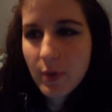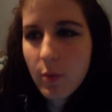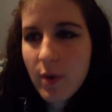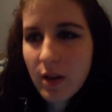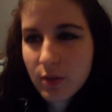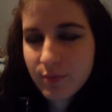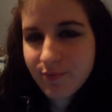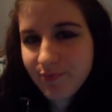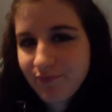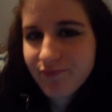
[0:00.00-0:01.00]
well,
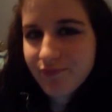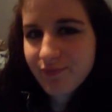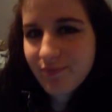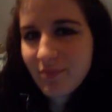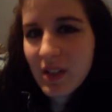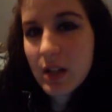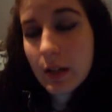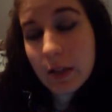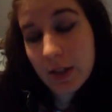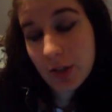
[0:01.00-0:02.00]

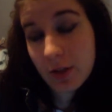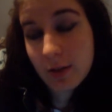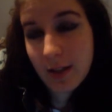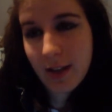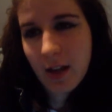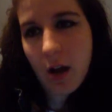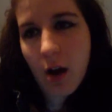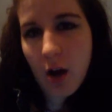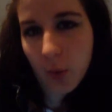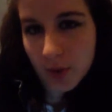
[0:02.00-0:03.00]
let's just say
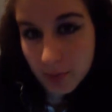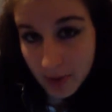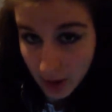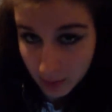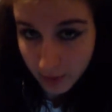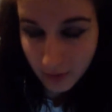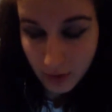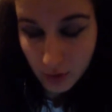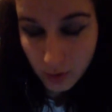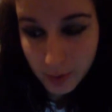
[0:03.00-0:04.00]
I was blamed for
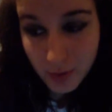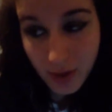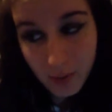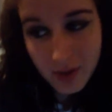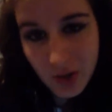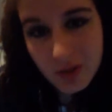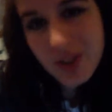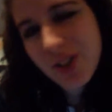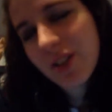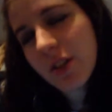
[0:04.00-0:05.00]
the trouble that we got
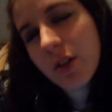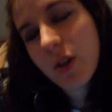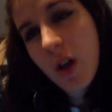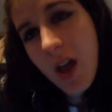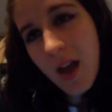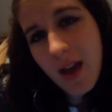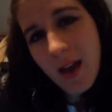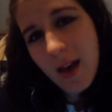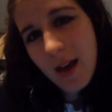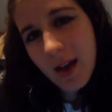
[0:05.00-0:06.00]
into.
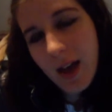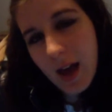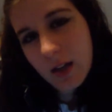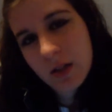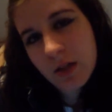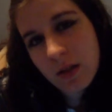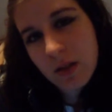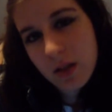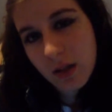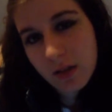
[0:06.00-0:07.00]
And
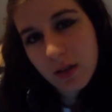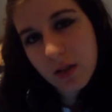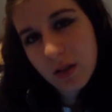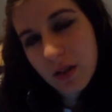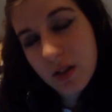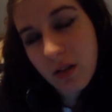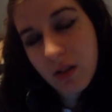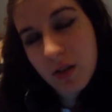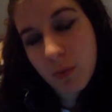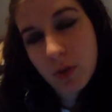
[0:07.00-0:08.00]
so
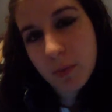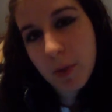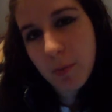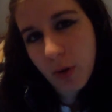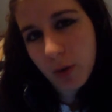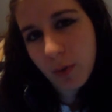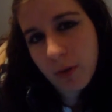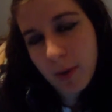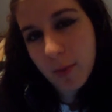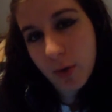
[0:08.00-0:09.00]
I didn't want to be bothered
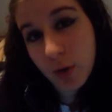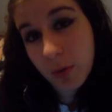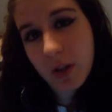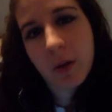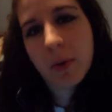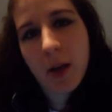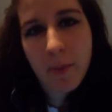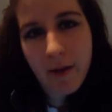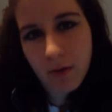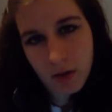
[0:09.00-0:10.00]
with people who were going to
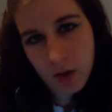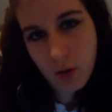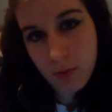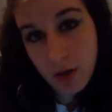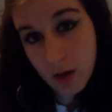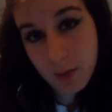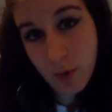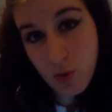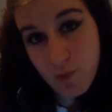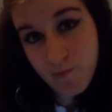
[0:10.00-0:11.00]
blame everything on me
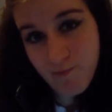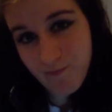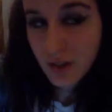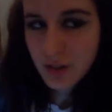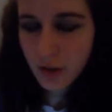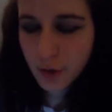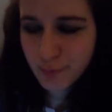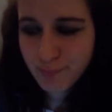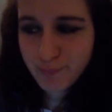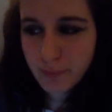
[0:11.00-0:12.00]
anymore. So
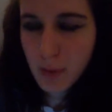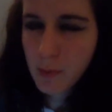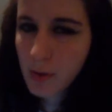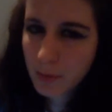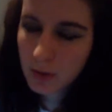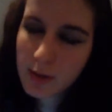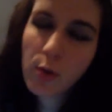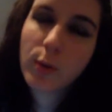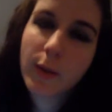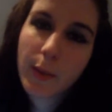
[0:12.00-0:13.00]
my mum is
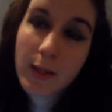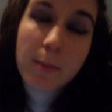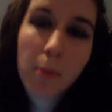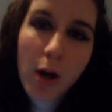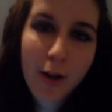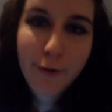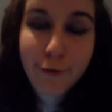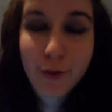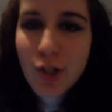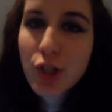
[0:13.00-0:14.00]
calling this my
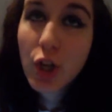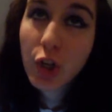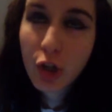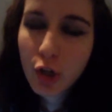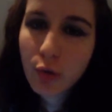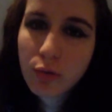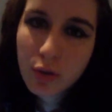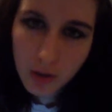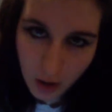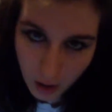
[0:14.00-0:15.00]
fresh new
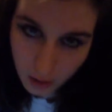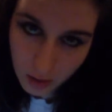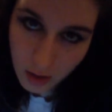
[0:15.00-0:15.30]
start.